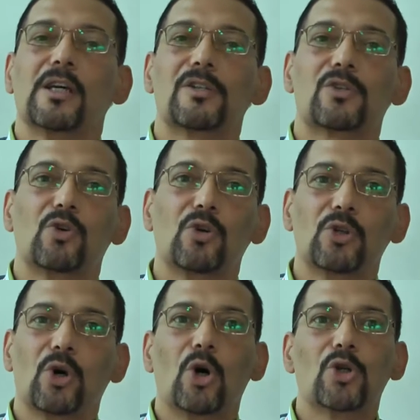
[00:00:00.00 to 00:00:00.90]
It's
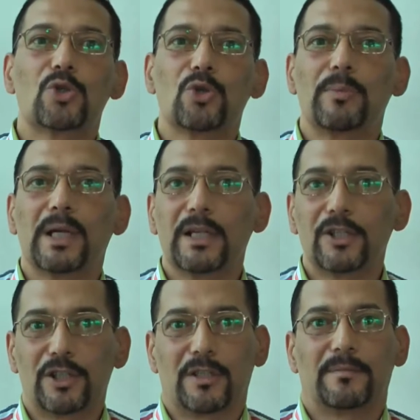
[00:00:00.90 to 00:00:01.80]
called
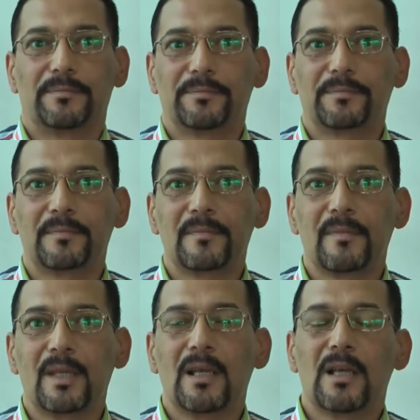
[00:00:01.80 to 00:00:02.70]
osteomalacia.
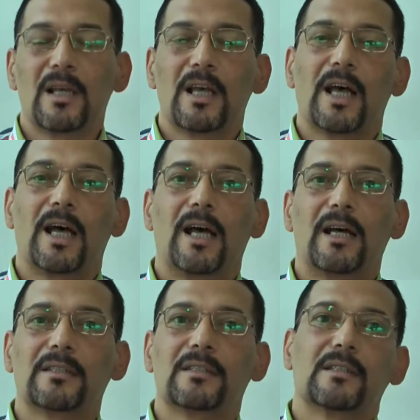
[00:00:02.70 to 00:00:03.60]

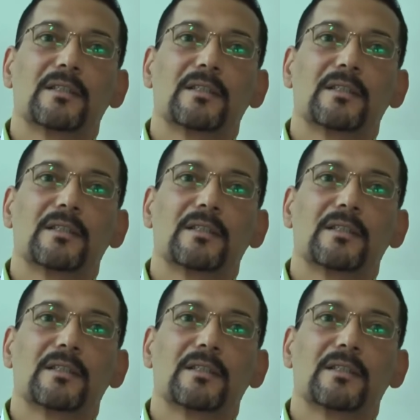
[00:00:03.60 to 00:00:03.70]
And